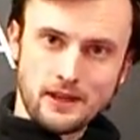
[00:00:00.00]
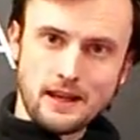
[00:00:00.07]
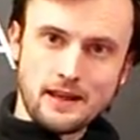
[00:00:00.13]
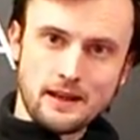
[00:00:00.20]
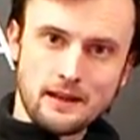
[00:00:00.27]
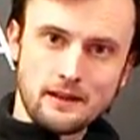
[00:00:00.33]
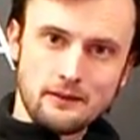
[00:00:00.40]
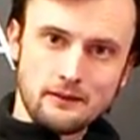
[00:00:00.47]

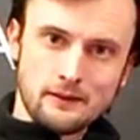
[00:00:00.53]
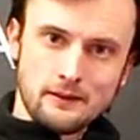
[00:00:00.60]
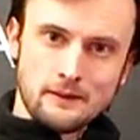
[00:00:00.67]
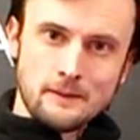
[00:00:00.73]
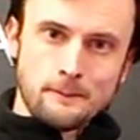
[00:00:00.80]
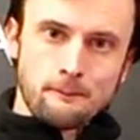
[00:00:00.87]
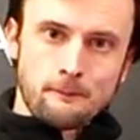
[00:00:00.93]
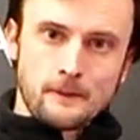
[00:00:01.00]
here
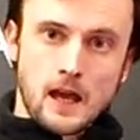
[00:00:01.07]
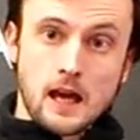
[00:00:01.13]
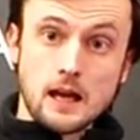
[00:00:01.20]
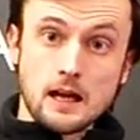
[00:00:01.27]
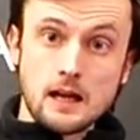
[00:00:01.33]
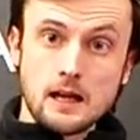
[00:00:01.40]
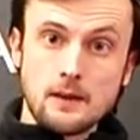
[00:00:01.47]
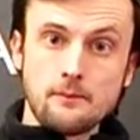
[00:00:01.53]

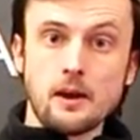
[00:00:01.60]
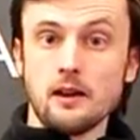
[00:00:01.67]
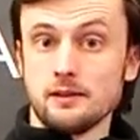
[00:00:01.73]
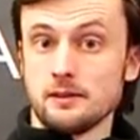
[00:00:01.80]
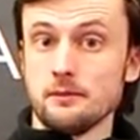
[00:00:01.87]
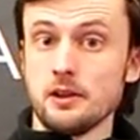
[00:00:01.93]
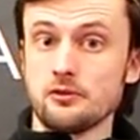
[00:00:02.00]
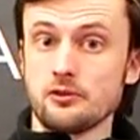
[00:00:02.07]

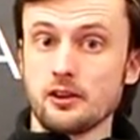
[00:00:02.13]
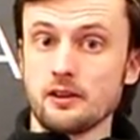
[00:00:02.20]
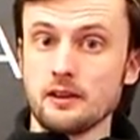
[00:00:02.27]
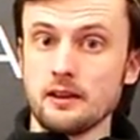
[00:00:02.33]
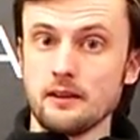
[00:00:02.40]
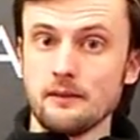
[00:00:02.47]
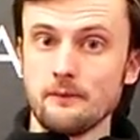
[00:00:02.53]
asymmetrically,